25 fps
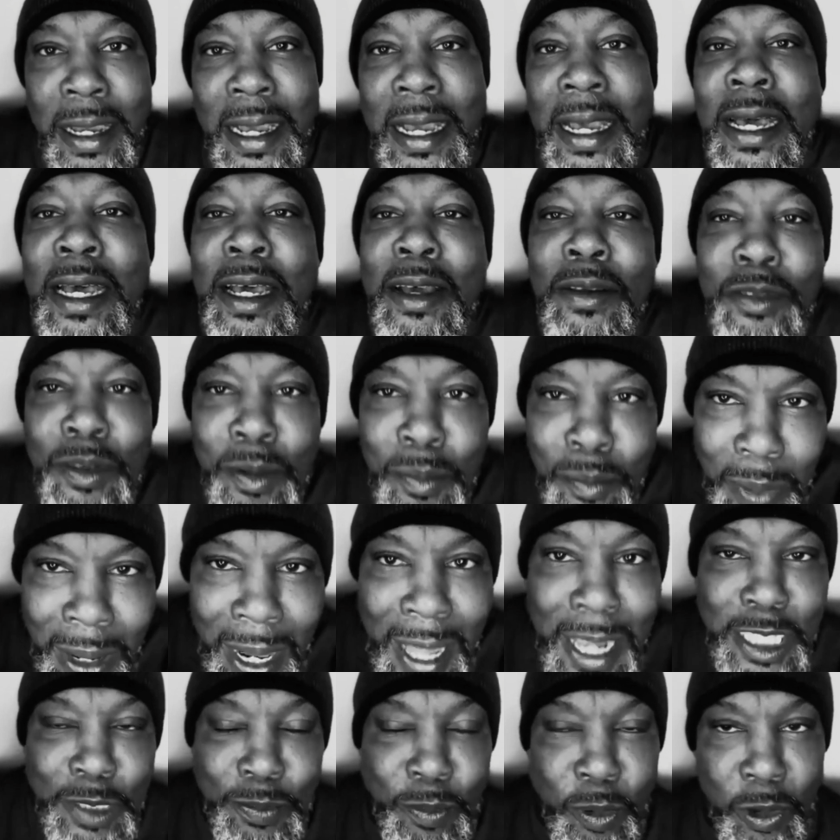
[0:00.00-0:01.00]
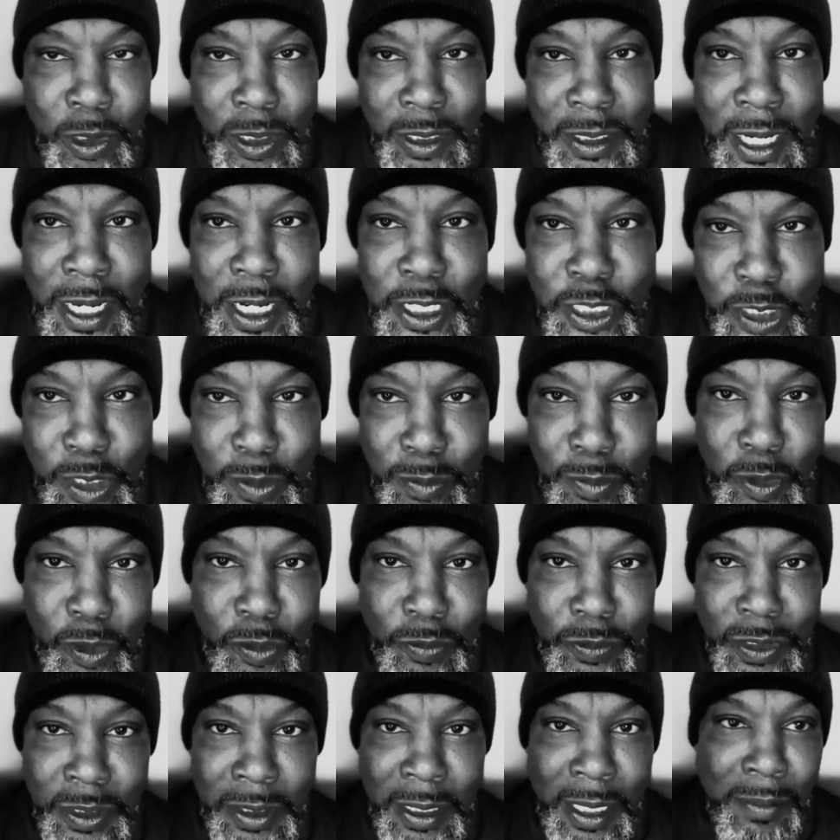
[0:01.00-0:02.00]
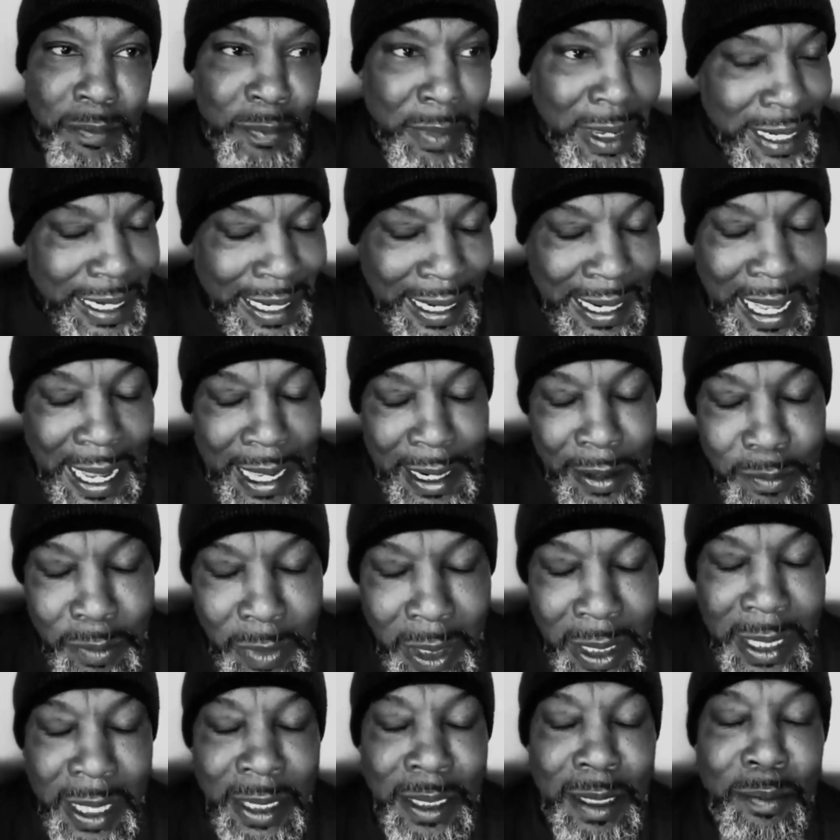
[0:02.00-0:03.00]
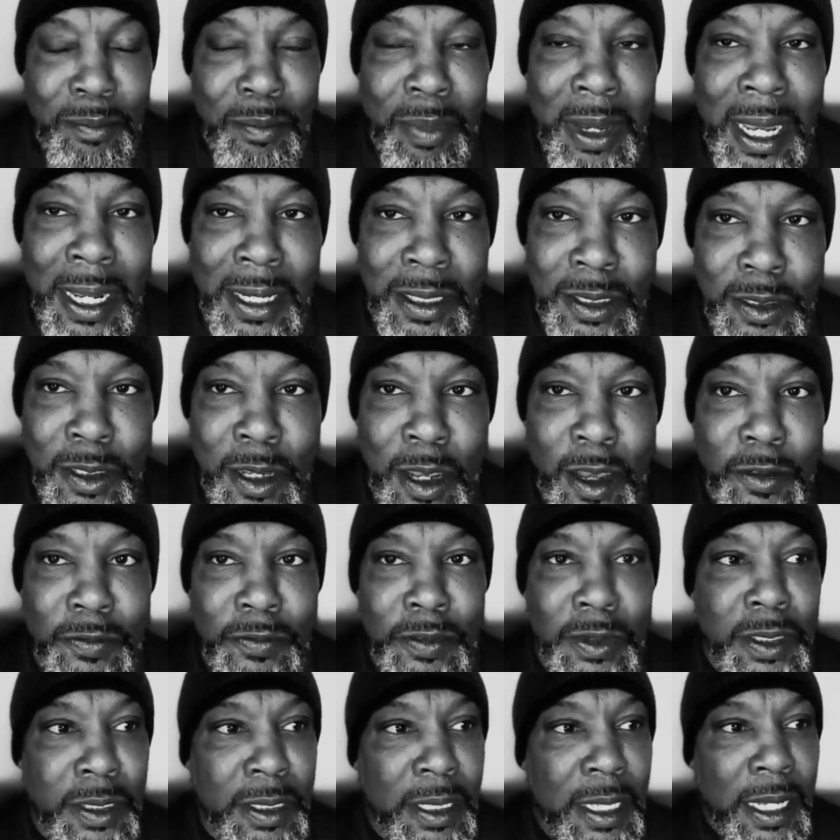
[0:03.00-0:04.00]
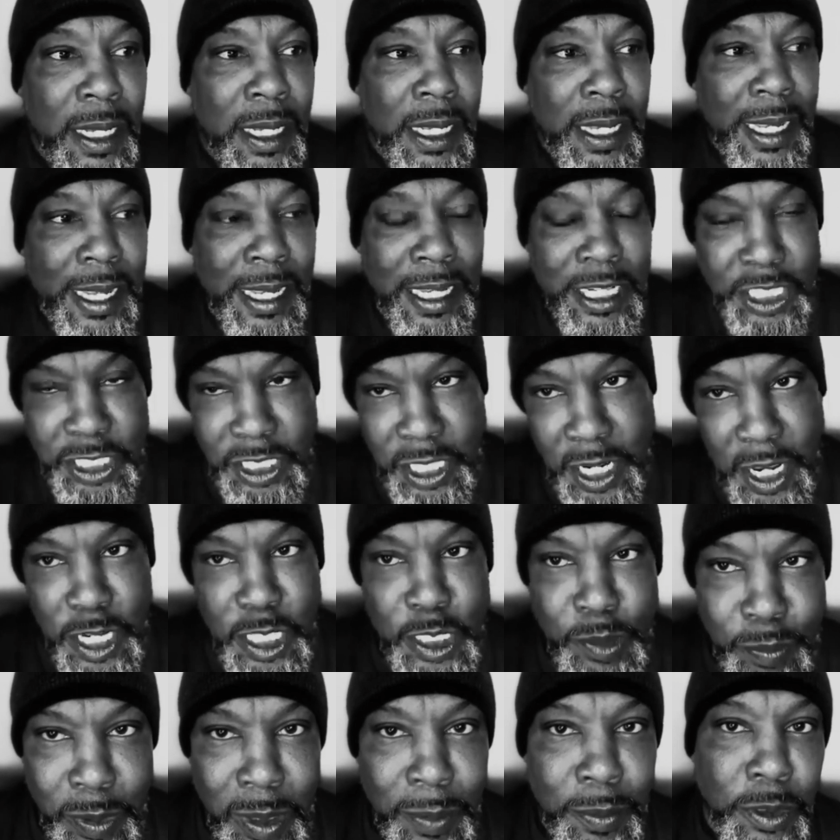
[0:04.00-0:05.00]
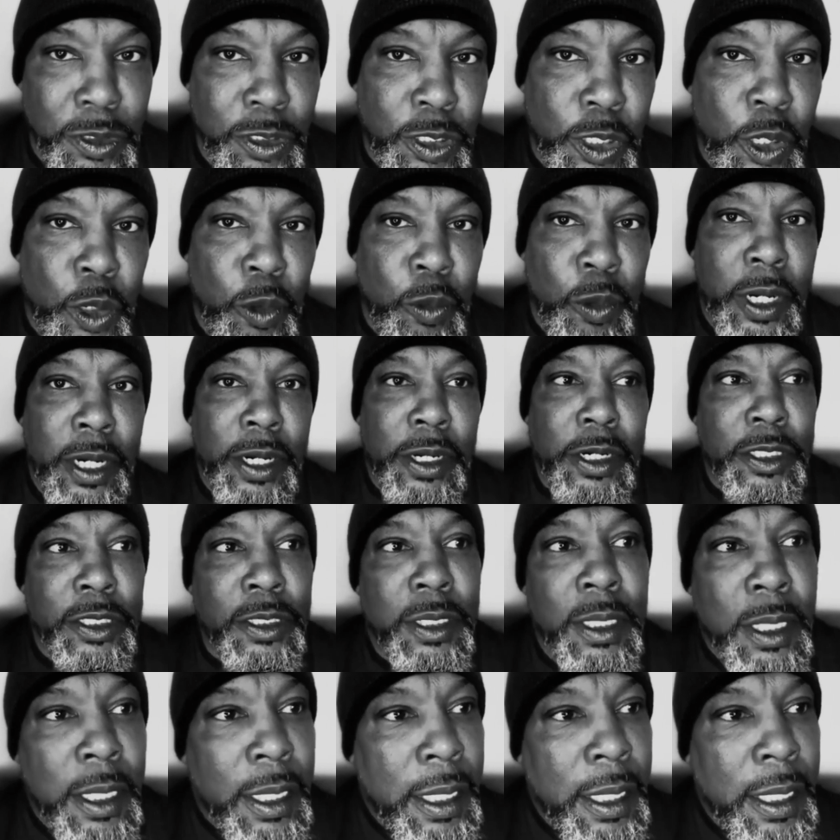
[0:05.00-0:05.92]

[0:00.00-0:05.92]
of the blaxploitation movies and made a lot of money at the box office and changed people's careers.